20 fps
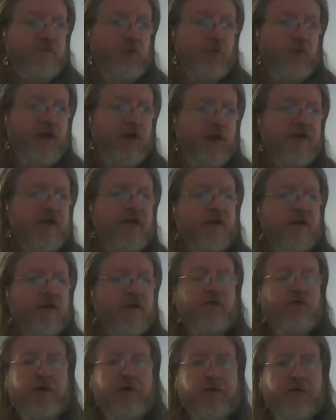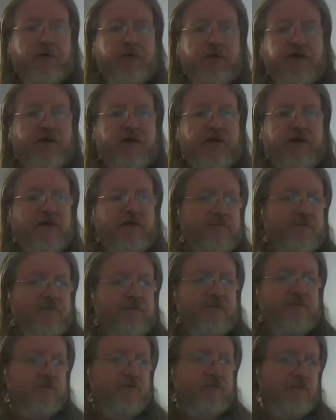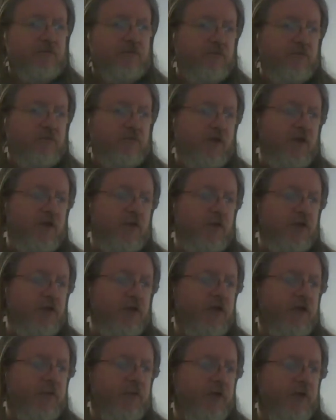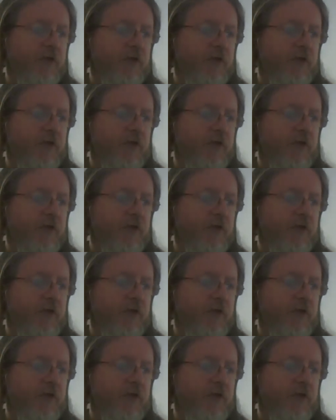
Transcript: Write down the frequencies on a sheet of